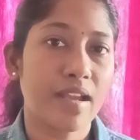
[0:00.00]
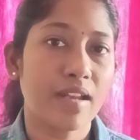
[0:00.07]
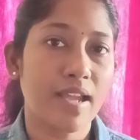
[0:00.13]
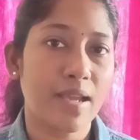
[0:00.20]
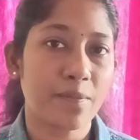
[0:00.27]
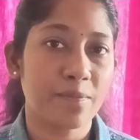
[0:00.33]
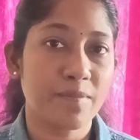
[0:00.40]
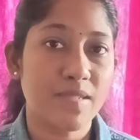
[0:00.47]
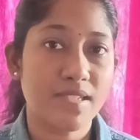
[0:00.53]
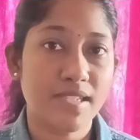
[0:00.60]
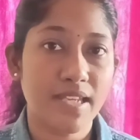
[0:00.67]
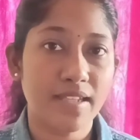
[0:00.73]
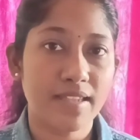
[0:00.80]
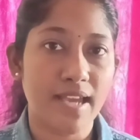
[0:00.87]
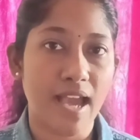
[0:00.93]

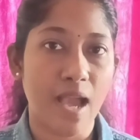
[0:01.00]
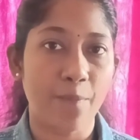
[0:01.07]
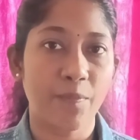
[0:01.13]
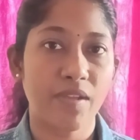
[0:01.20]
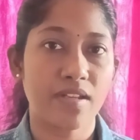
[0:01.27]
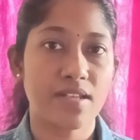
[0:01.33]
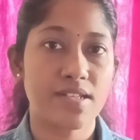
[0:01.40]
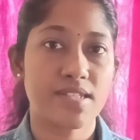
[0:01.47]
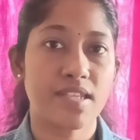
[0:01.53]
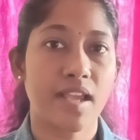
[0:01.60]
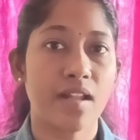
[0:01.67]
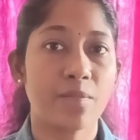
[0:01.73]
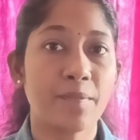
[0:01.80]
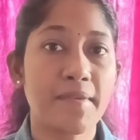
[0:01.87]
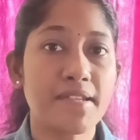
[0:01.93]
missing the happiness,
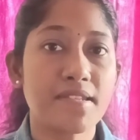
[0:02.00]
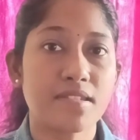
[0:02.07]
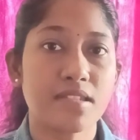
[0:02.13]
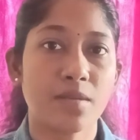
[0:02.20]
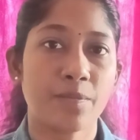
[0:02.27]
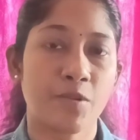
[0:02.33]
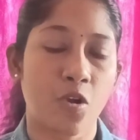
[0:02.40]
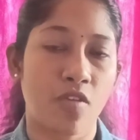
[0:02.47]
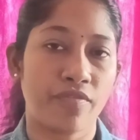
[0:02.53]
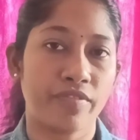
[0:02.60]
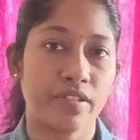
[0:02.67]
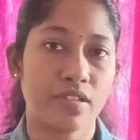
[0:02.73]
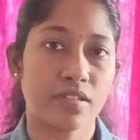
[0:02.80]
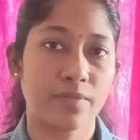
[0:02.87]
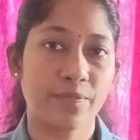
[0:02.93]
they'll miss the
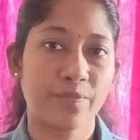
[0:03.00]
profit.